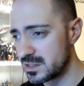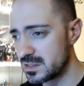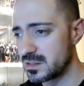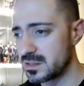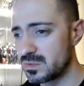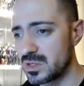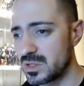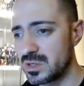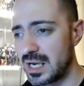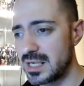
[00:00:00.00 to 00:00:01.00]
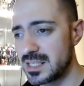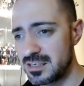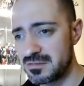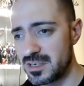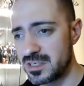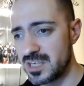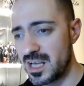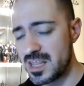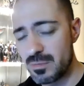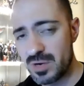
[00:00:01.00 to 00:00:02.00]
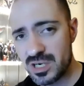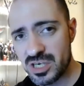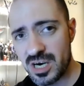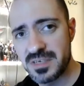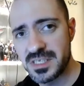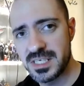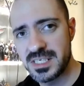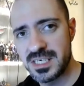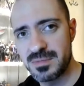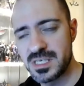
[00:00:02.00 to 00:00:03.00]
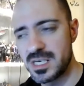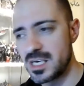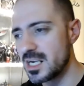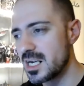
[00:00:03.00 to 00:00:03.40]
because I want to get into this first, and then we're going to dive into the TMNT,